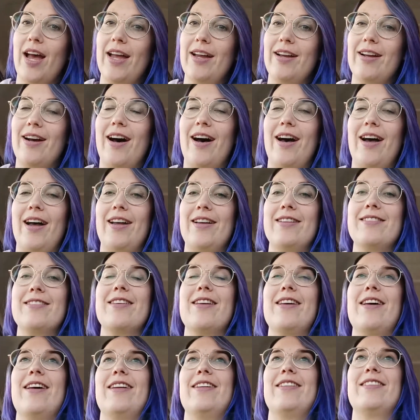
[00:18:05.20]
hey
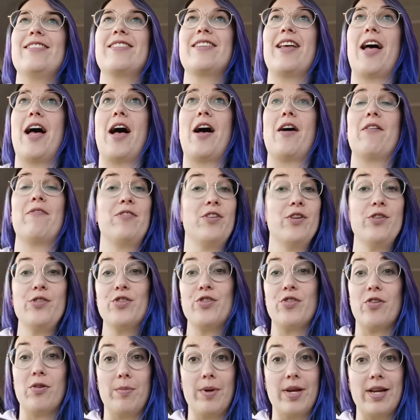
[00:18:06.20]
guys, it's
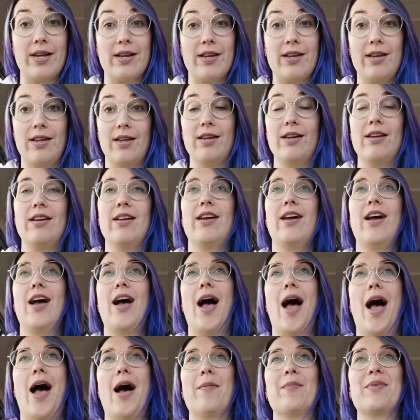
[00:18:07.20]
future Rebecca here.
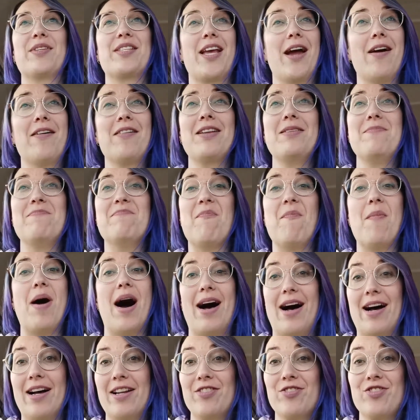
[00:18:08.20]
It's currently
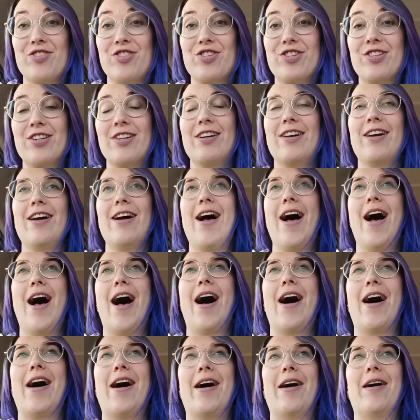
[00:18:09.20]
March,
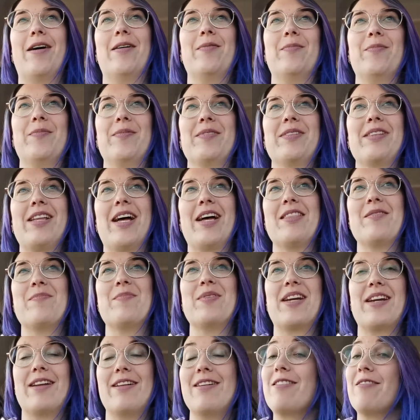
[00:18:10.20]
like
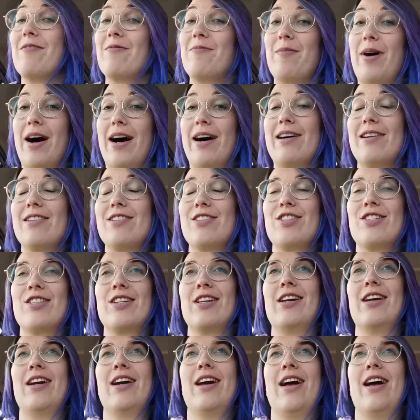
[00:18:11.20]
the beginning of March.